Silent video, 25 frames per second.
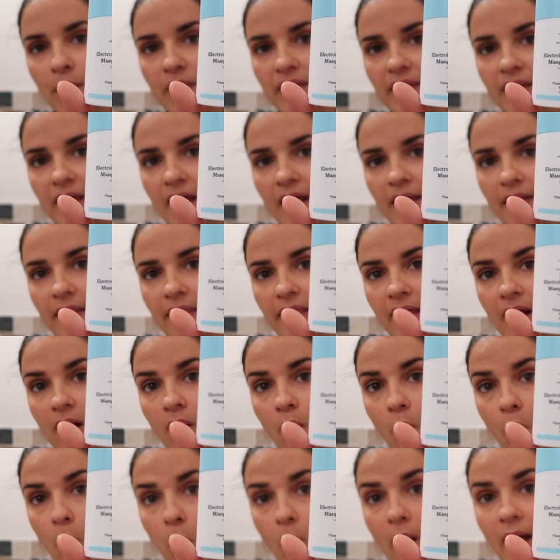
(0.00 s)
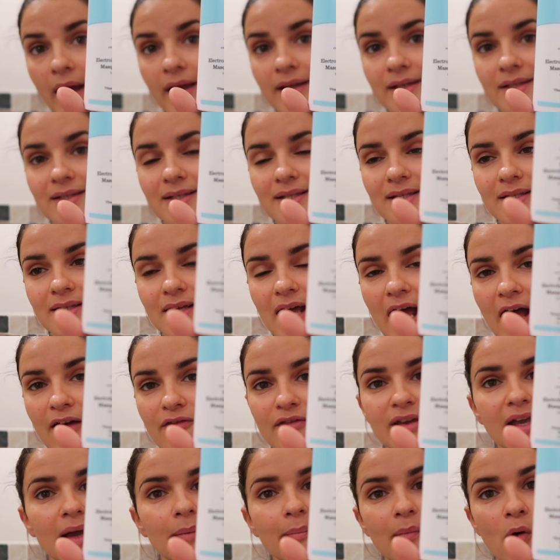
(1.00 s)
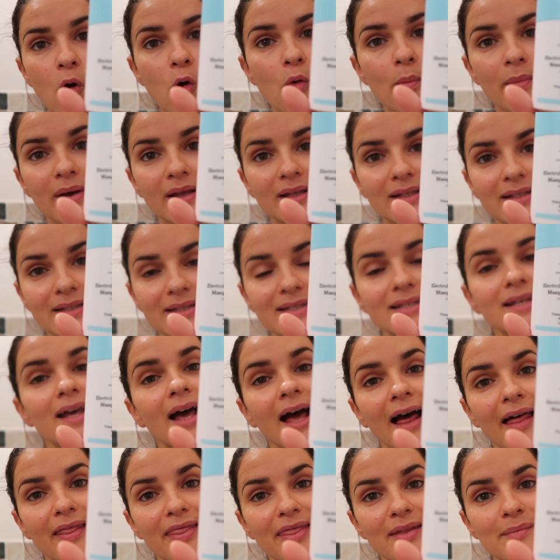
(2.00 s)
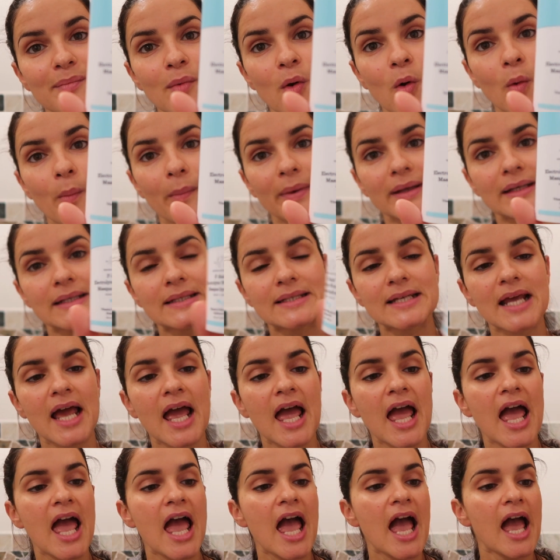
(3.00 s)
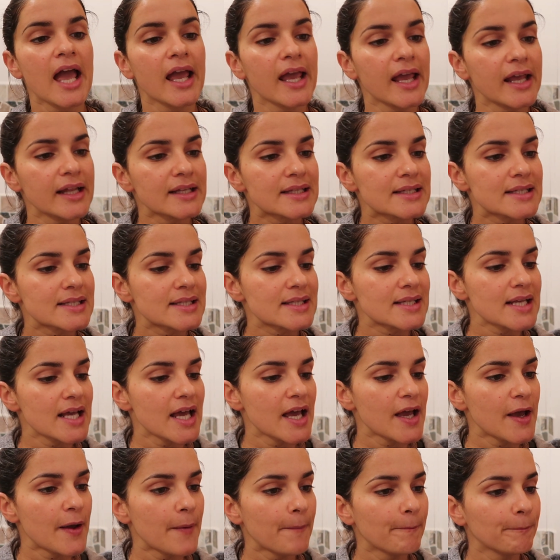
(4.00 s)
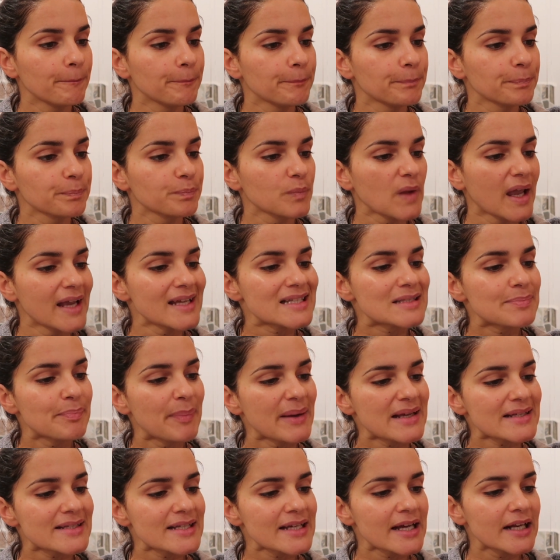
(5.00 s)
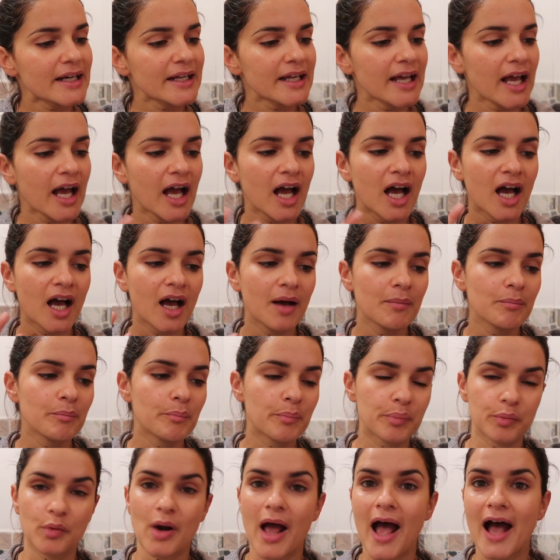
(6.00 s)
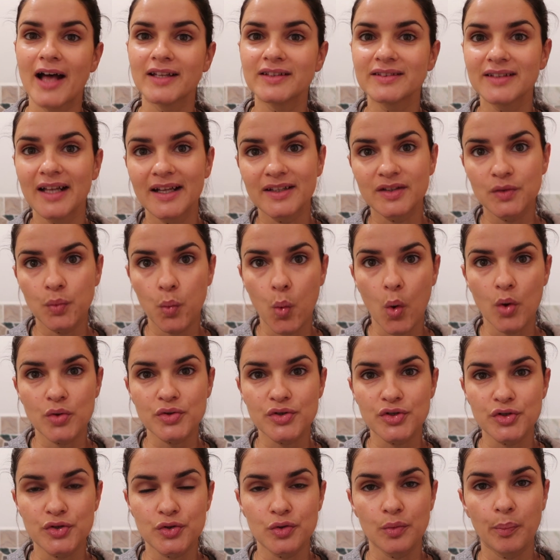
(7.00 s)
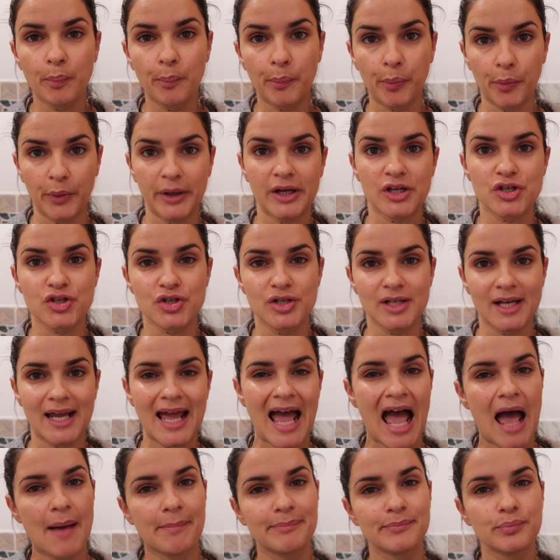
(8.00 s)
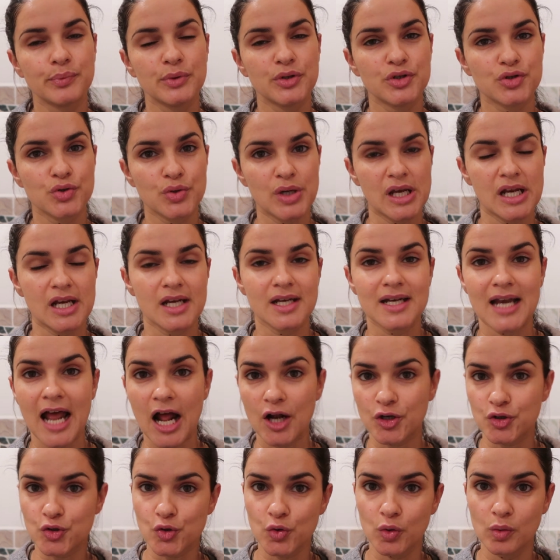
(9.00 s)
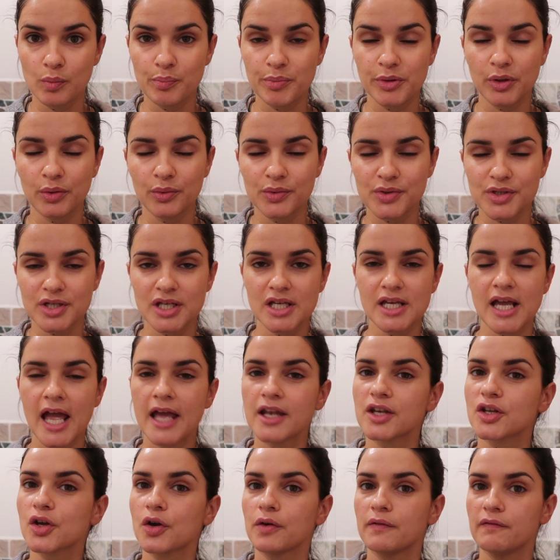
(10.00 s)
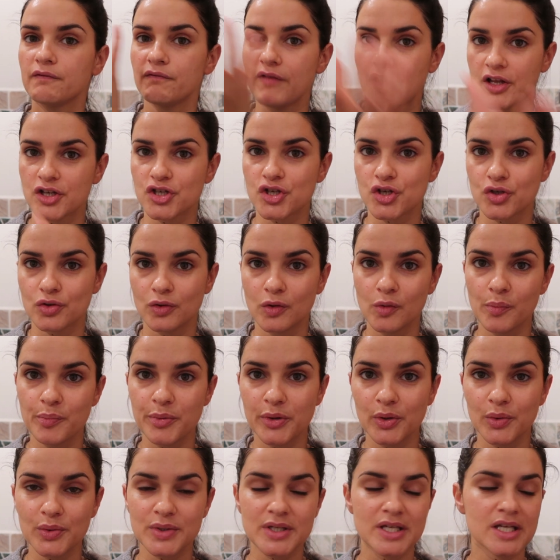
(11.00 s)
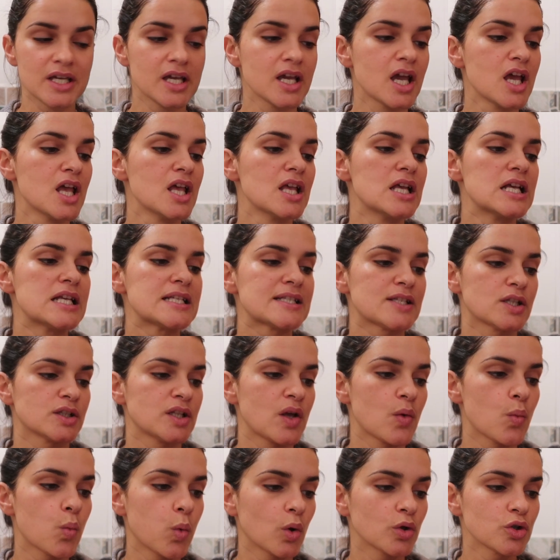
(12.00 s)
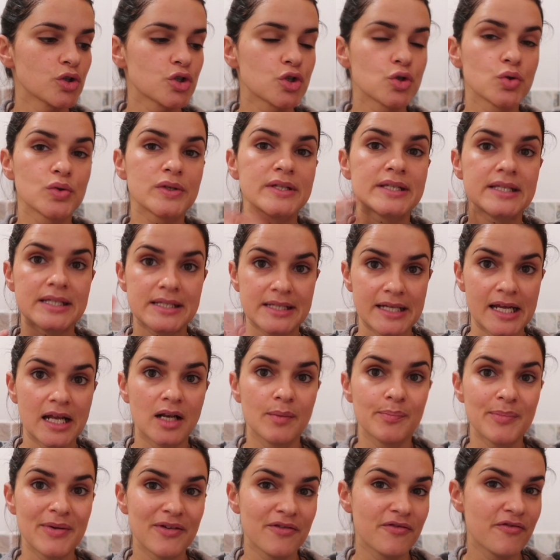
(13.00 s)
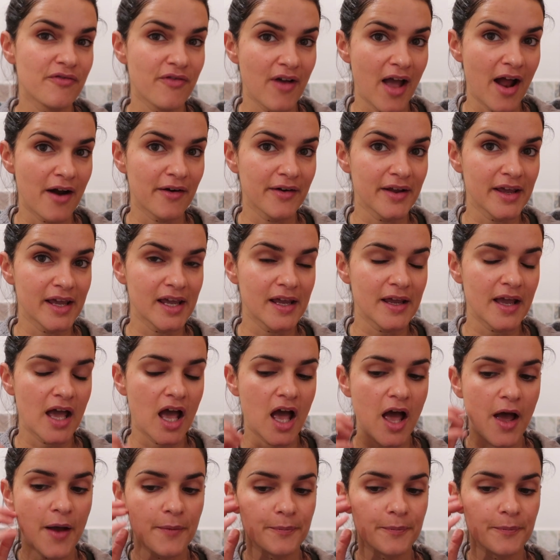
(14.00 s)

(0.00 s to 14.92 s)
with it. They're quite having a moment at the moment. It's basically a brand that wants to bridge the gap between natural beauty and conventional beauty. So they want to still be very